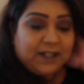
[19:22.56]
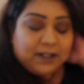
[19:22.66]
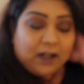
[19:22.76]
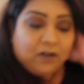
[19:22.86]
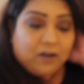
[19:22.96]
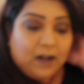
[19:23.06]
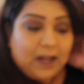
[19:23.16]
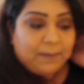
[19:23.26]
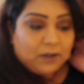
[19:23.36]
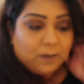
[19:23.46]
sit down on our
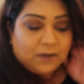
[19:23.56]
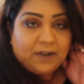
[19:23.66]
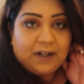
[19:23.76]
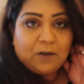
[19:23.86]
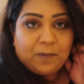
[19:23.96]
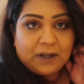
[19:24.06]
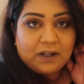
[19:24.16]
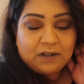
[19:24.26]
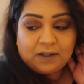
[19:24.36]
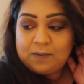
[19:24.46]
laptops for a little bit
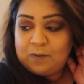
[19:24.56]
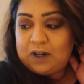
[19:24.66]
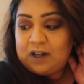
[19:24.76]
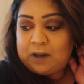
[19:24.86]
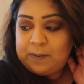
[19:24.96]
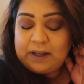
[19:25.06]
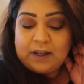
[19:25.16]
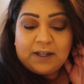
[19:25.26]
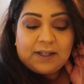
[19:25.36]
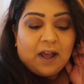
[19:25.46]
and do some work
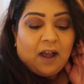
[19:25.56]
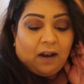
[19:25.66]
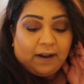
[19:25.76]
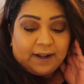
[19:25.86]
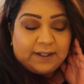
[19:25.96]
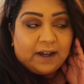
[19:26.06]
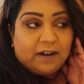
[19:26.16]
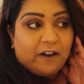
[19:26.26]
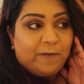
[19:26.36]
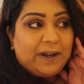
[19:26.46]
because, like I
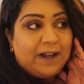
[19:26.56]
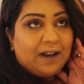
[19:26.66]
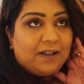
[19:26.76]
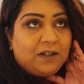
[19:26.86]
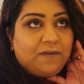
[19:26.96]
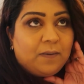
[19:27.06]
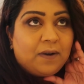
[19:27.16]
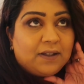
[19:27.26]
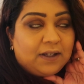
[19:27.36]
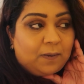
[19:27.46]
said, I've been in Leicester for the
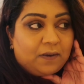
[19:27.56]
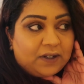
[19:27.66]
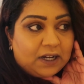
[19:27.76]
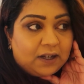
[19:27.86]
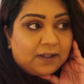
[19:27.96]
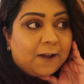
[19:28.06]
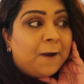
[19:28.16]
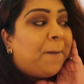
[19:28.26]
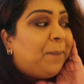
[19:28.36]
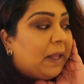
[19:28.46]
past couple of days
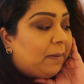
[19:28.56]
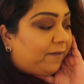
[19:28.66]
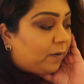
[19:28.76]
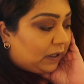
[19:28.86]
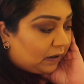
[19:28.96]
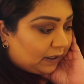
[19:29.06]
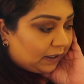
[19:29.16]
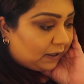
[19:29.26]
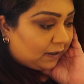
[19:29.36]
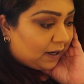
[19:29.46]
before we got
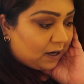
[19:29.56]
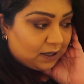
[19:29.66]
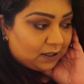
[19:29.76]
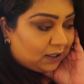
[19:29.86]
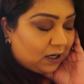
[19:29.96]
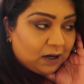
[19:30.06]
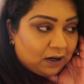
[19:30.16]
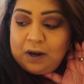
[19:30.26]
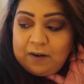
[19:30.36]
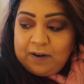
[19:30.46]
here, and
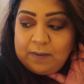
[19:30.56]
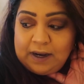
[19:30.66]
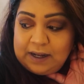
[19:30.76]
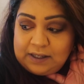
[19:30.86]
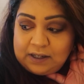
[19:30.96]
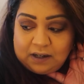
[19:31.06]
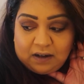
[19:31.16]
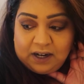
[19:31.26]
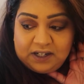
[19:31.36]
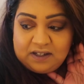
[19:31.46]
whenever I'm in
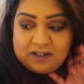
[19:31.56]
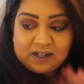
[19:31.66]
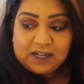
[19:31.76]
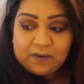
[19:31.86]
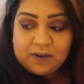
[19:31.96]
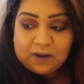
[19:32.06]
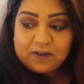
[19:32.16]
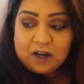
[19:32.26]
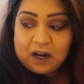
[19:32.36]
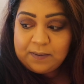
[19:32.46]
Leicester, I just didn't even
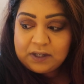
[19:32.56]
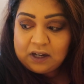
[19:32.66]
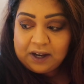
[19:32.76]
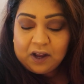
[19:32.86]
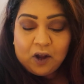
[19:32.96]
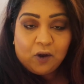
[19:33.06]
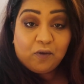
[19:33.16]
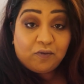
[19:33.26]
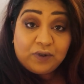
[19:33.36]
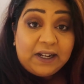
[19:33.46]
have time to, like,
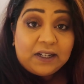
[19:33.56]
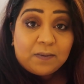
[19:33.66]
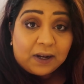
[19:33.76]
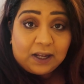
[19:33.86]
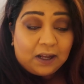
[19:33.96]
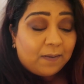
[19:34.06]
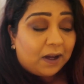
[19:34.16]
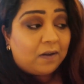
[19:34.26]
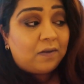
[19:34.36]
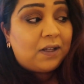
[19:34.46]
read my
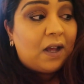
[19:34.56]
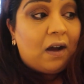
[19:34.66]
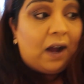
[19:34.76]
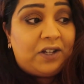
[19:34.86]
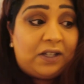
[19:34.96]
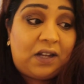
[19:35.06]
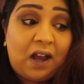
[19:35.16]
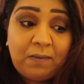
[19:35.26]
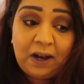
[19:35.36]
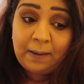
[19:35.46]
emails. I just
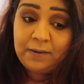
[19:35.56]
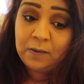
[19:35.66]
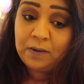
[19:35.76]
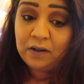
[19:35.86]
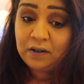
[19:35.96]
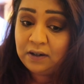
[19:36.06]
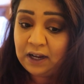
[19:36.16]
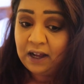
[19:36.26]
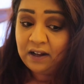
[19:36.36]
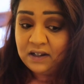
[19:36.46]
turn my laptop on
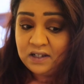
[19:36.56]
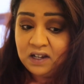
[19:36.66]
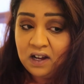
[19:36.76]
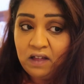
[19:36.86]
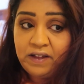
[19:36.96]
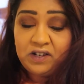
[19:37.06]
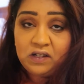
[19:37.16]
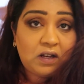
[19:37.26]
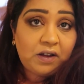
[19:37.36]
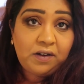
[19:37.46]
and they
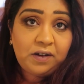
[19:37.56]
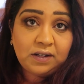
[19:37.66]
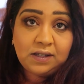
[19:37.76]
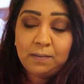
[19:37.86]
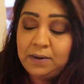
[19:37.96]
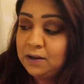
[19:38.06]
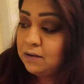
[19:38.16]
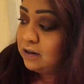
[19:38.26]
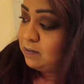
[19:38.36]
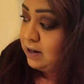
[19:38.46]
just load and somebody
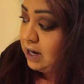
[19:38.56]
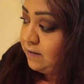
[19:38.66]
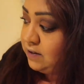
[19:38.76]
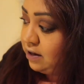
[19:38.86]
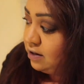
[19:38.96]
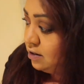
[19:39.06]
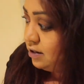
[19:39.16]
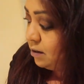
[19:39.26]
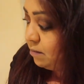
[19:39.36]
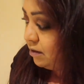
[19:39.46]
calls me and I have to go and
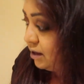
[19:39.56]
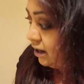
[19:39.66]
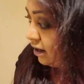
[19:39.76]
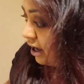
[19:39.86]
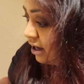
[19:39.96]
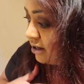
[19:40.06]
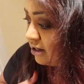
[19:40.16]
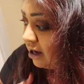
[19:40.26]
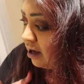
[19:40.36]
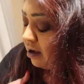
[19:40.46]
do something,
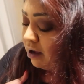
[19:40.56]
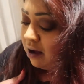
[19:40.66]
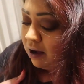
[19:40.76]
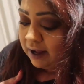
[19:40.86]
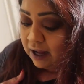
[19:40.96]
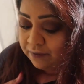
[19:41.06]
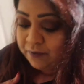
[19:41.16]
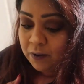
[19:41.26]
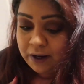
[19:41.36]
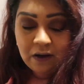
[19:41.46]
and I
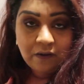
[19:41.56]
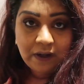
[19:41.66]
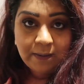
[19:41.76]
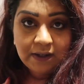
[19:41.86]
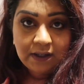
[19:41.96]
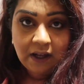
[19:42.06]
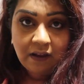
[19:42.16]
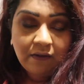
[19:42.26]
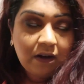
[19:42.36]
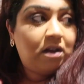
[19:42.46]
have quite a lot of emails to
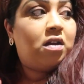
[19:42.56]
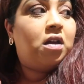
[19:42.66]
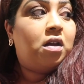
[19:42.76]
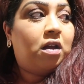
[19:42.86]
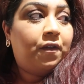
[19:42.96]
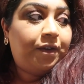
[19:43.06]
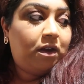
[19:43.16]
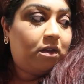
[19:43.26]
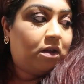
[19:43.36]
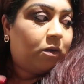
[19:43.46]
get through, a
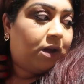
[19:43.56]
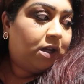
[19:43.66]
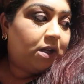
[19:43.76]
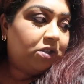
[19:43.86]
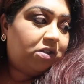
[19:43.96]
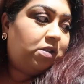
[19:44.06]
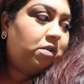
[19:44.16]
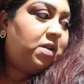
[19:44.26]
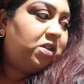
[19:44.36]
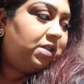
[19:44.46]
few that are quite urgent, so
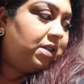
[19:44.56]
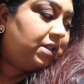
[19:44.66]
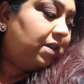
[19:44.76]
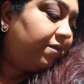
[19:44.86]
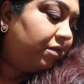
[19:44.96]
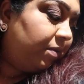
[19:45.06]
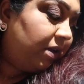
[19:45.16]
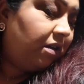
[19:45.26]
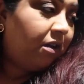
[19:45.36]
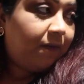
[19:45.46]
you might just sit down for a
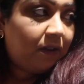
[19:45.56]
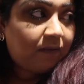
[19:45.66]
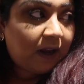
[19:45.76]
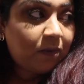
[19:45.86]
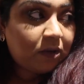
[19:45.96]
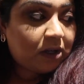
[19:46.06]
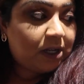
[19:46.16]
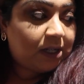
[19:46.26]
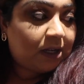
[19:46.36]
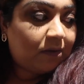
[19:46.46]
bit and hopefully the rain will
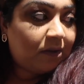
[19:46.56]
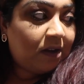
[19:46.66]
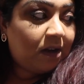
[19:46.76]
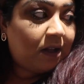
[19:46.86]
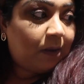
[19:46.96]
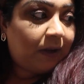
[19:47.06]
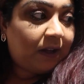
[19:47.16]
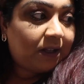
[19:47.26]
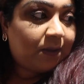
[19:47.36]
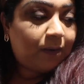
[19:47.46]
die down and we
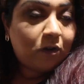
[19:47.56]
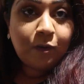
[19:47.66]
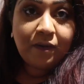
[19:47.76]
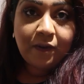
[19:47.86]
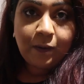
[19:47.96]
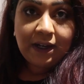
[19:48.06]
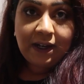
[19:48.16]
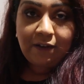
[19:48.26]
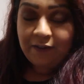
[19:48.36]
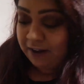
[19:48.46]
can explore before we
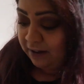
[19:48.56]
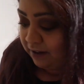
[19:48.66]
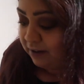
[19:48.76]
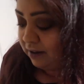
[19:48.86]
leave here.